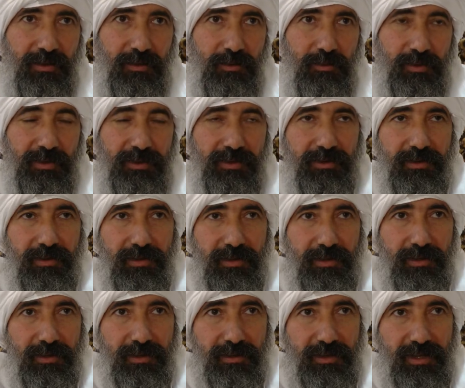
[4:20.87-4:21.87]
with
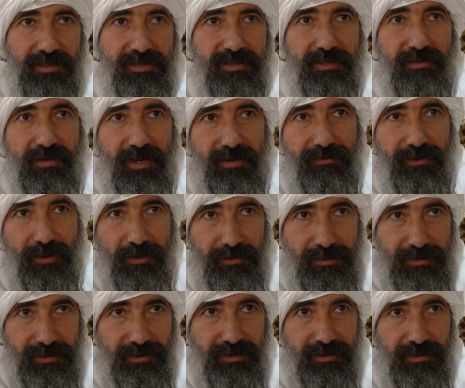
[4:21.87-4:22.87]
the Ganzibra
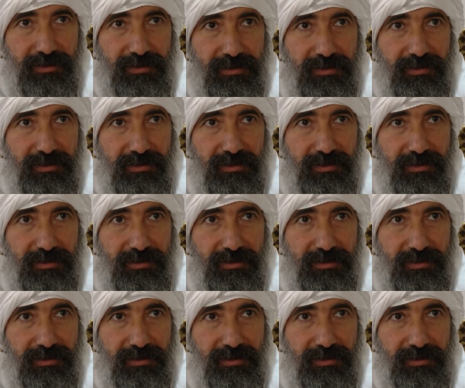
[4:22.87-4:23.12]
Fawzi.